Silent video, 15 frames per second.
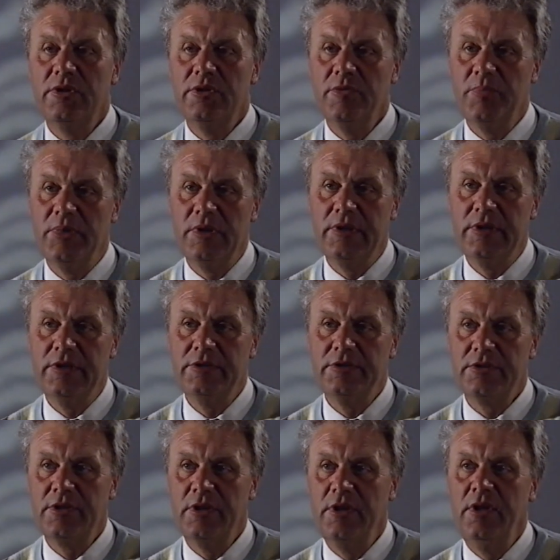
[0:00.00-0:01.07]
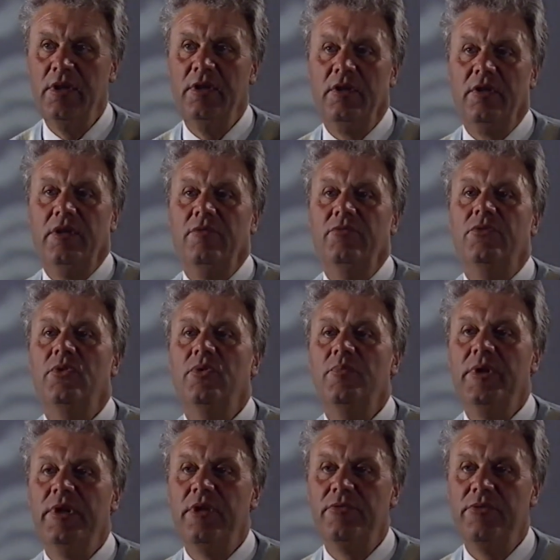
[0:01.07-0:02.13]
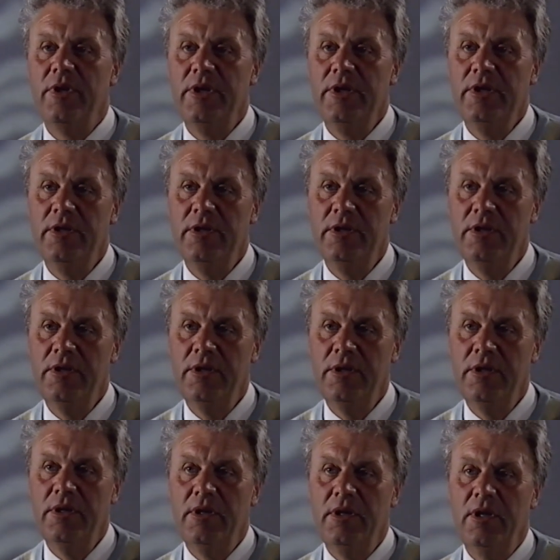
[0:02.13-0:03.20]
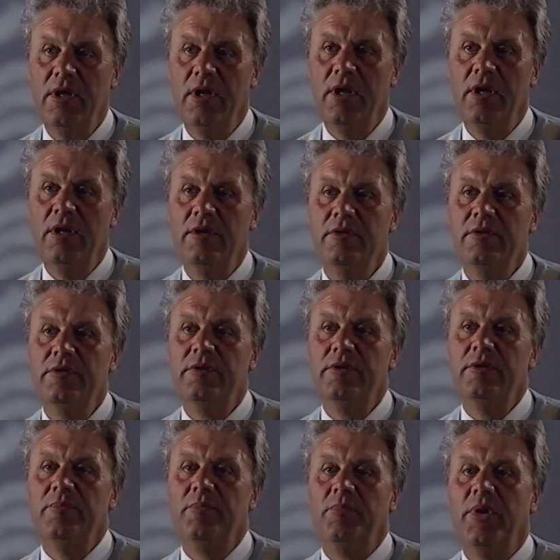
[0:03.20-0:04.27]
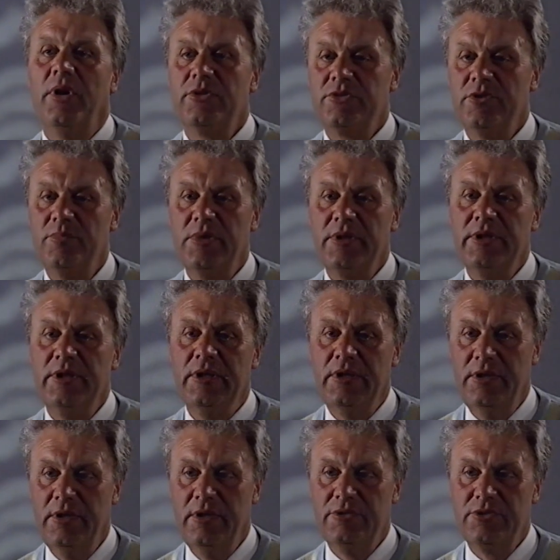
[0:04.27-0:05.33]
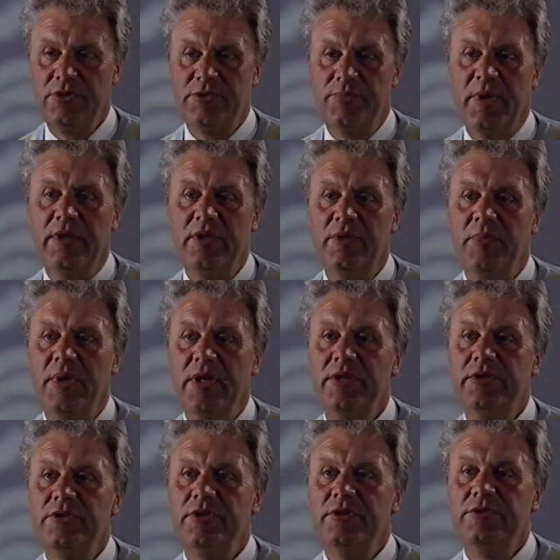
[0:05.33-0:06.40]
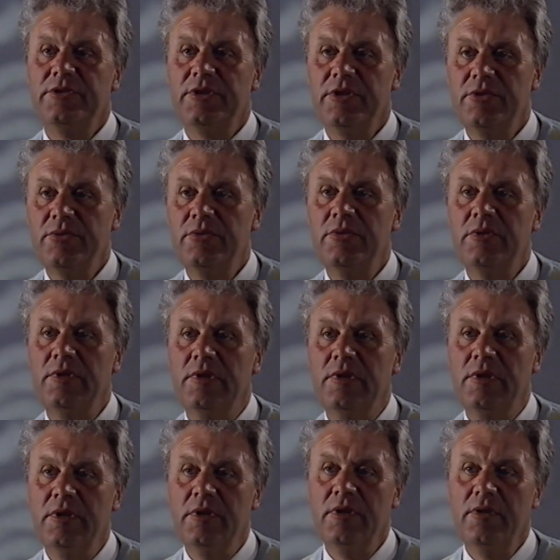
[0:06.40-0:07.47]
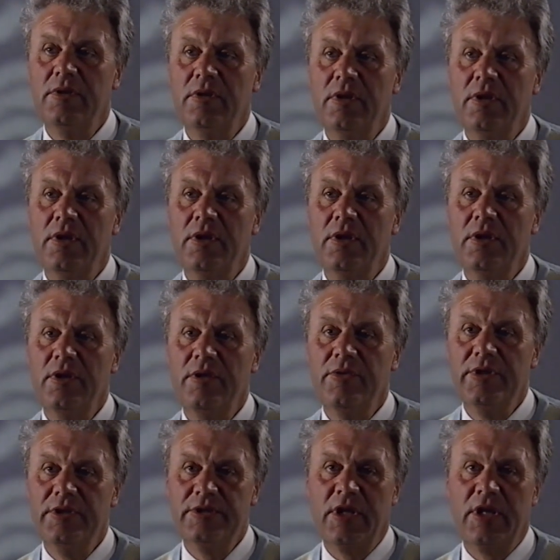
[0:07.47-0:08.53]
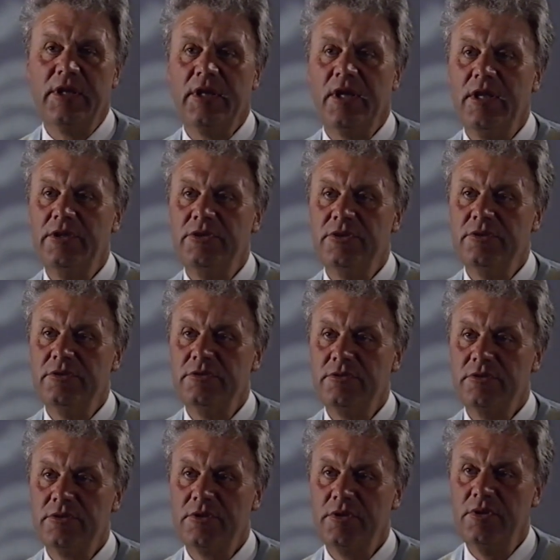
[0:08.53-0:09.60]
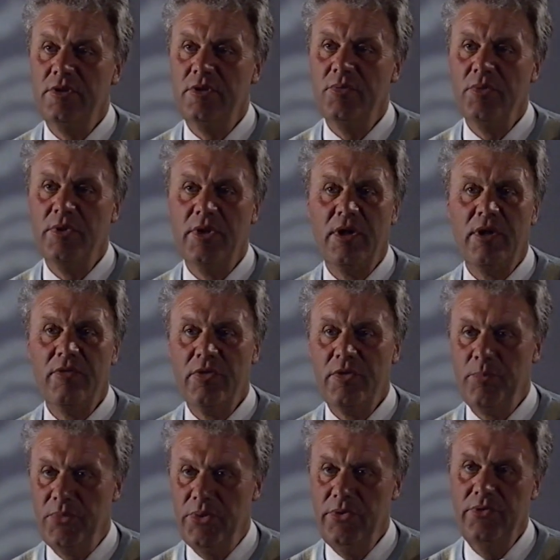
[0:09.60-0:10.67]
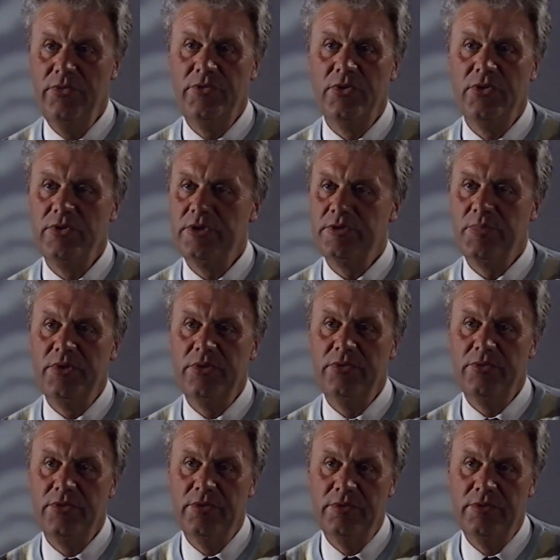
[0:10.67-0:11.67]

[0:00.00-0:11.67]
in the police, inform the FA, and possibly suspend the manager until these allegations were either proved or disproved.